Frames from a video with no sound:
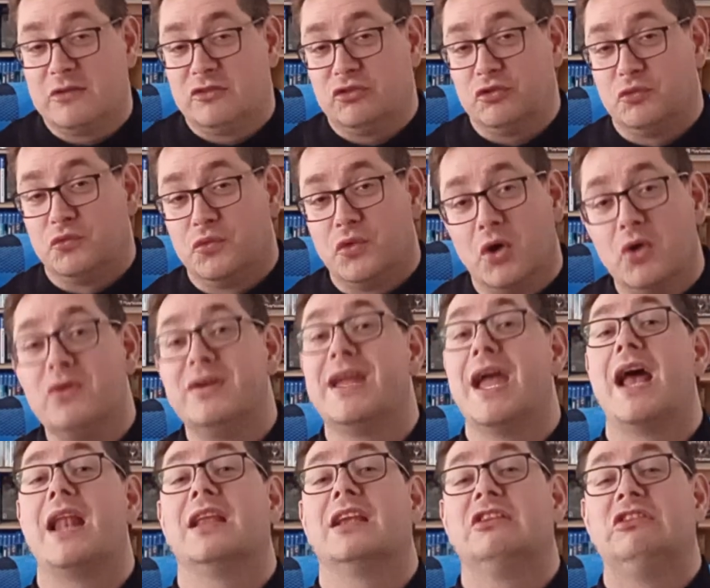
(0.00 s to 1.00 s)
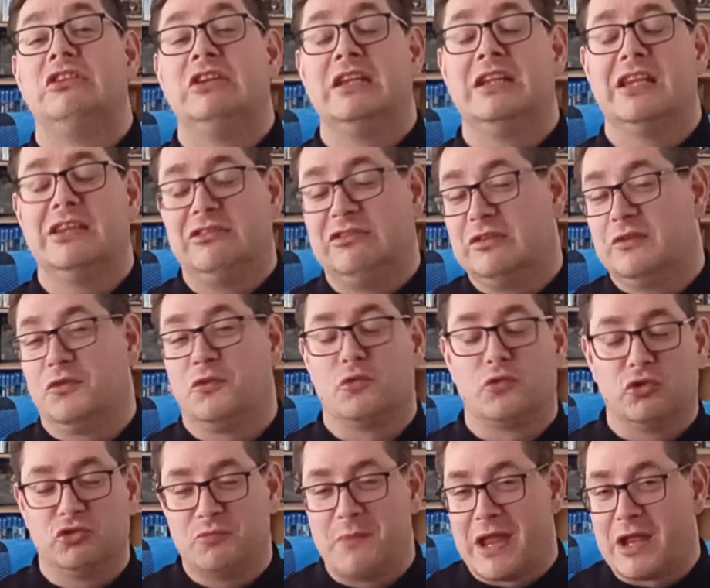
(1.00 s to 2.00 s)
It's Rogue Galaxy. This is, of
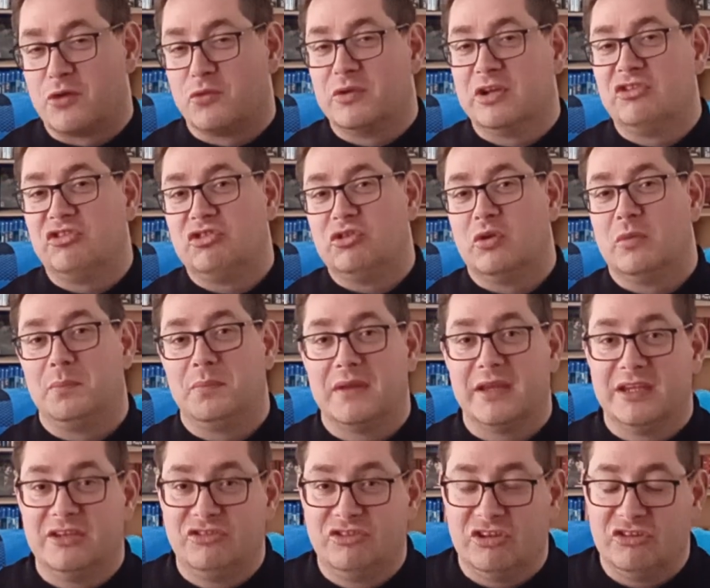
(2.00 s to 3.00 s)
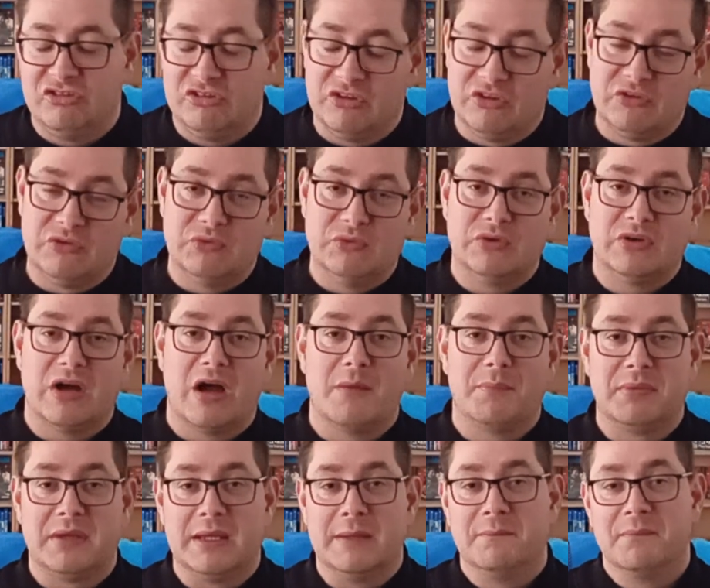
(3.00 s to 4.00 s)
course, my original PlayStation 2
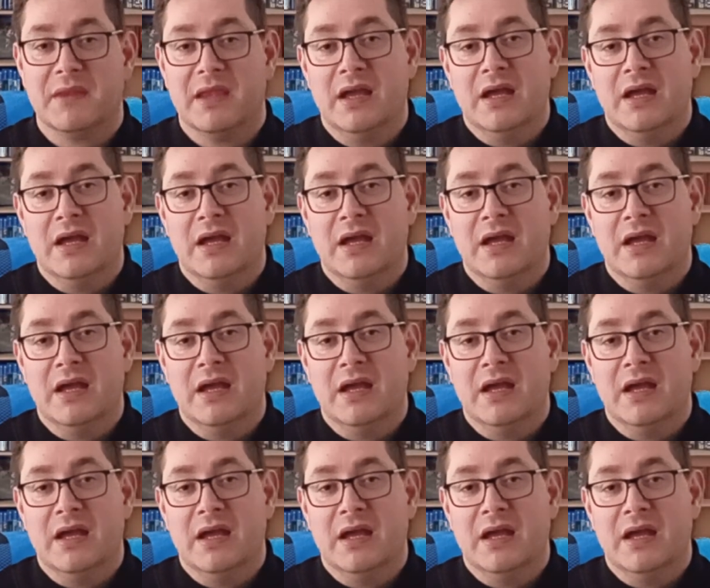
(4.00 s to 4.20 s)
copy.